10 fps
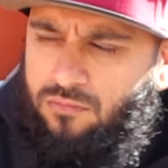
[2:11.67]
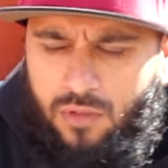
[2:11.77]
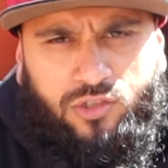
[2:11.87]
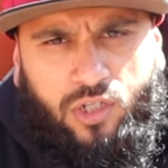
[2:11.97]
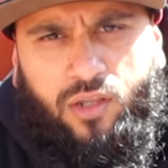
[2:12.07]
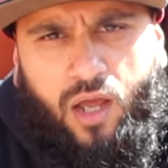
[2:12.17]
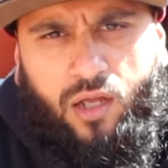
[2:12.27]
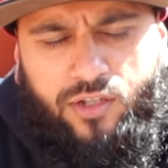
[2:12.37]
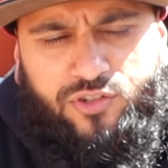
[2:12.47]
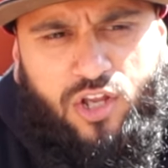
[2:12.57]

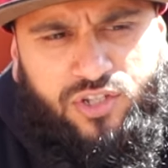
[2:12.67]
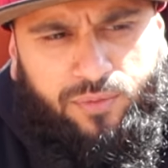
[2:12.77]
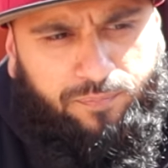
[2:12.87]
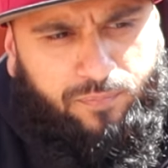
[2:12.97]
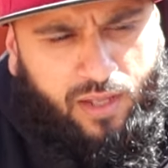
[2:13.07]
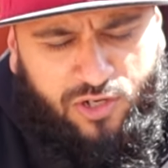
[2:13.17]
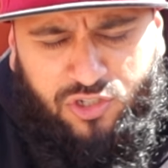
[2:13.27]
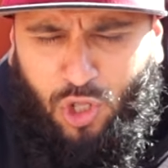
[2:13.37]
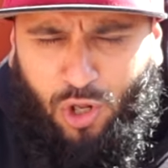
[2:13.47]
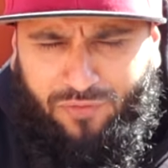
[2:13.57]
MashaAllah. That's awesome. I
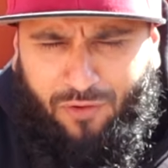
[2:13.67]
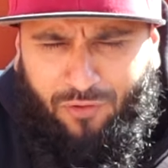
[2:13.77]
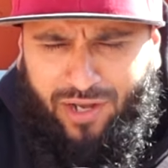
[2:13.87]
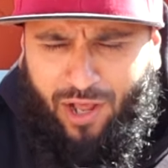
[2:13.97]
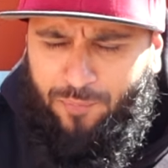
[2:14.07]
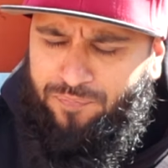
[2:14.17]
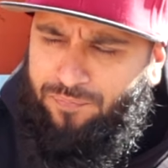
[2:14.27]
just thought of that right now.